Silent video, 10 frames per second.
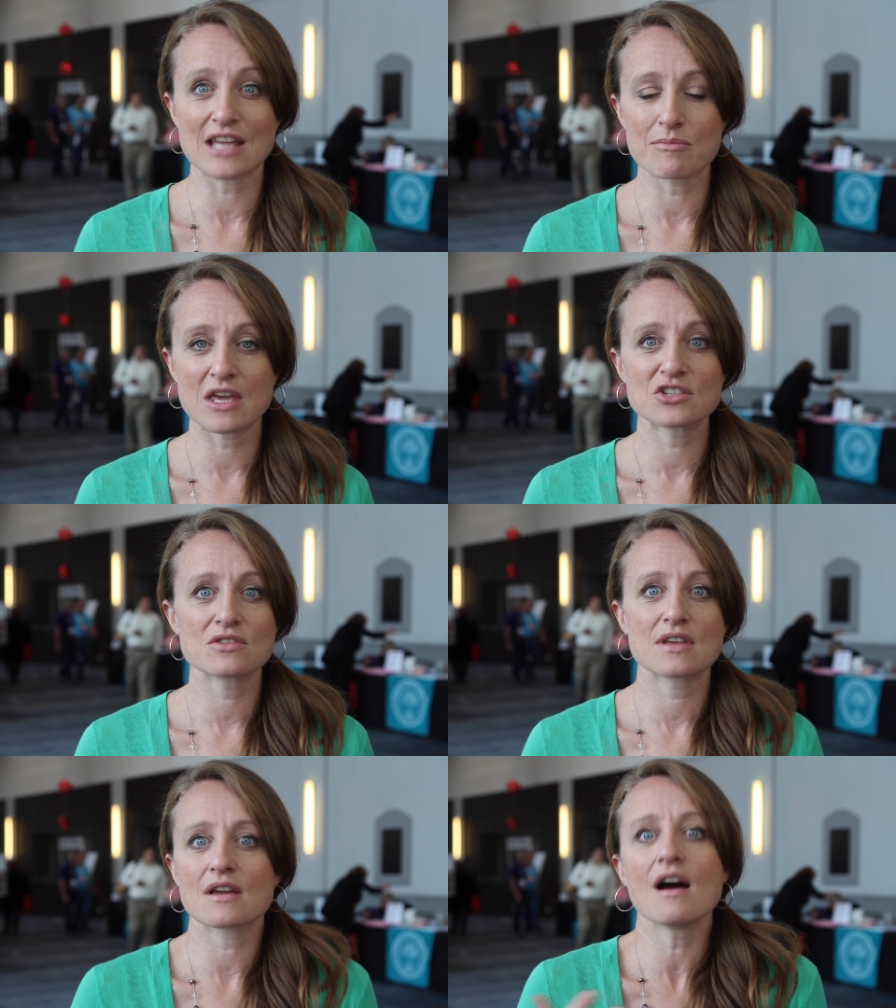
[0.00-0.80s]
That makes
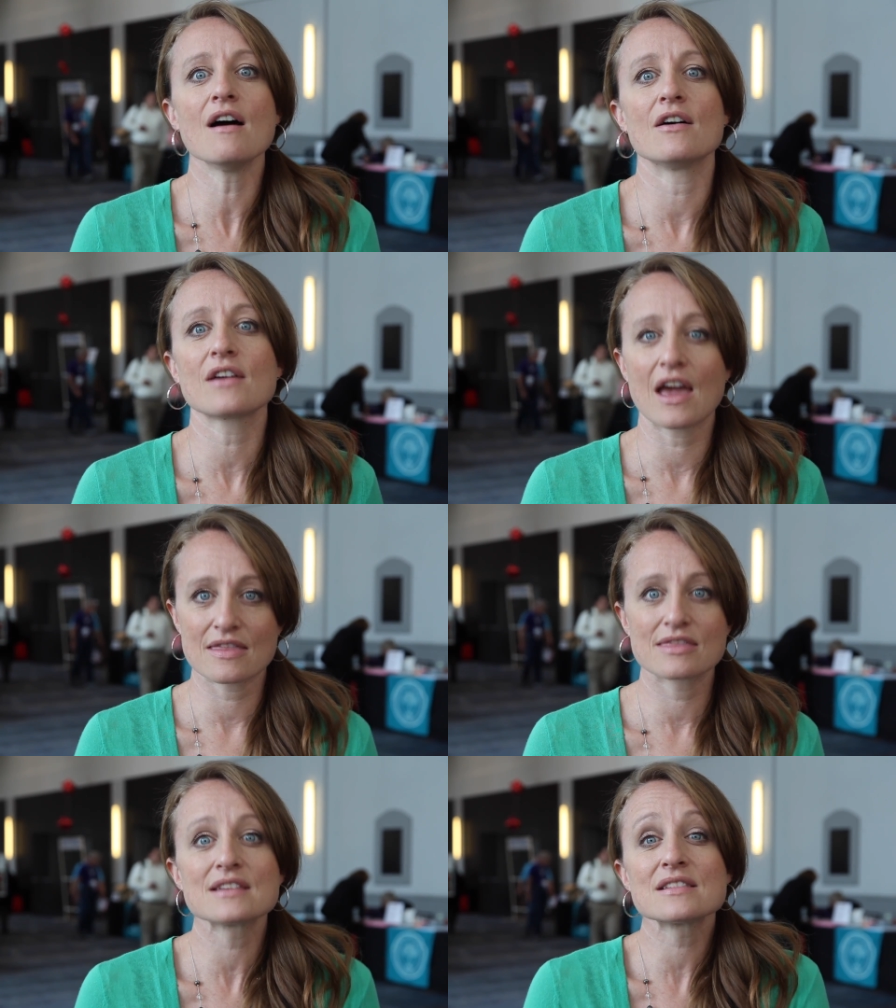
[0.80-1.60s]
you think, oh,
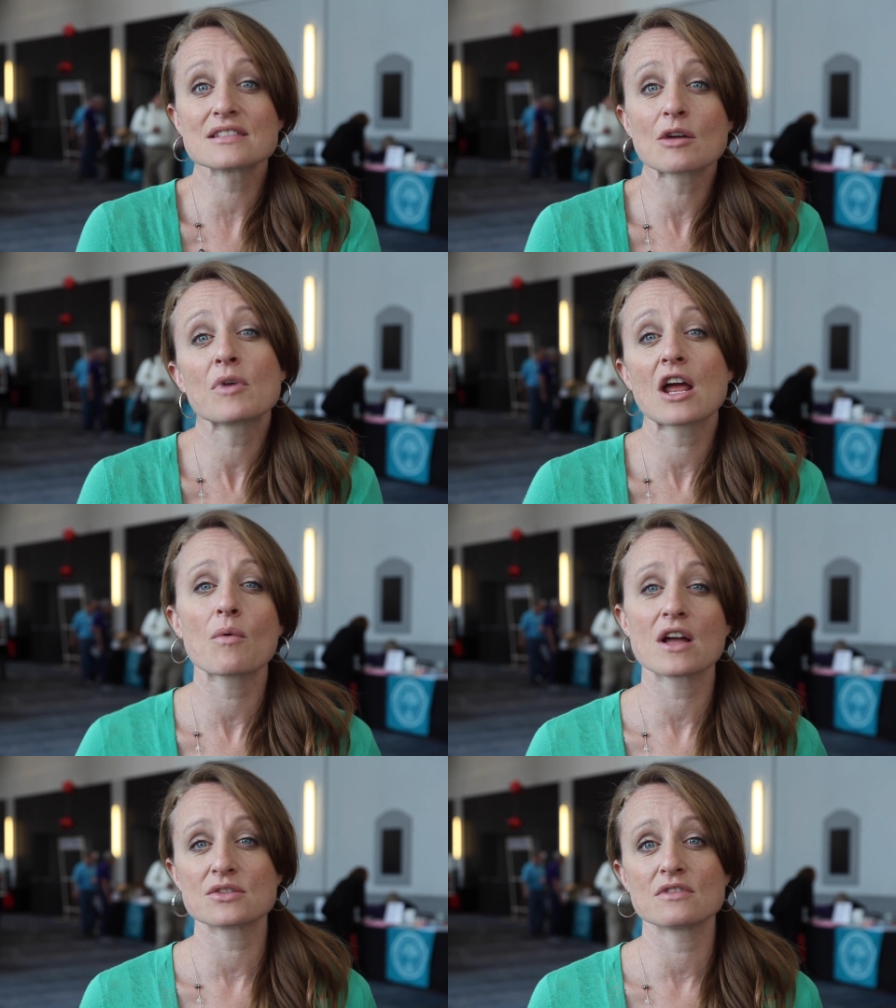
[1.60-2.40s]
okay, this is someone I
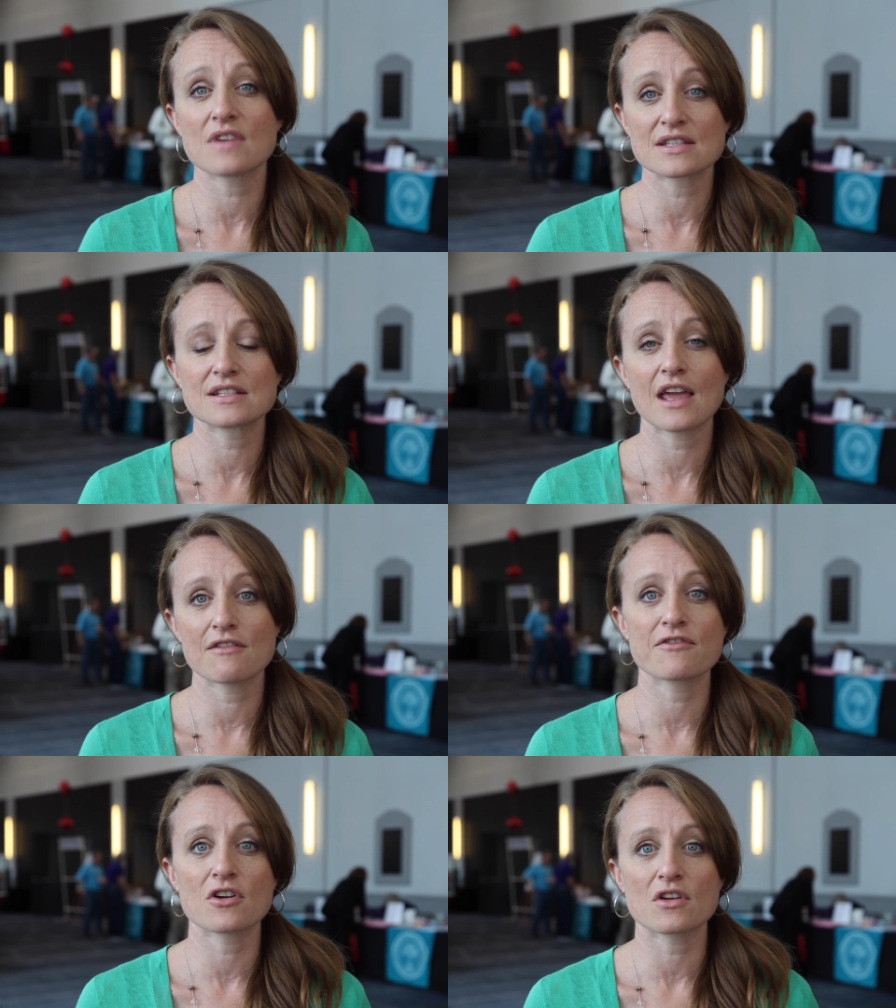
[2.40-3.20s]
want to
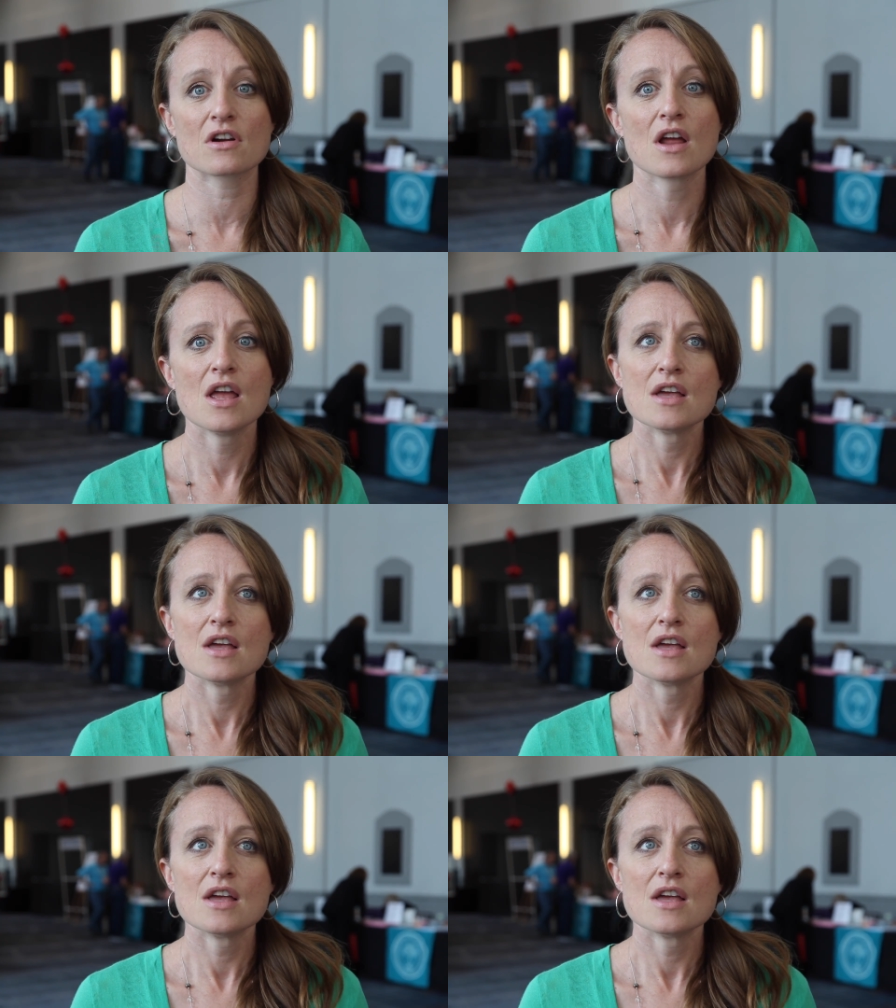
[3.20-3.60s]
investigate further.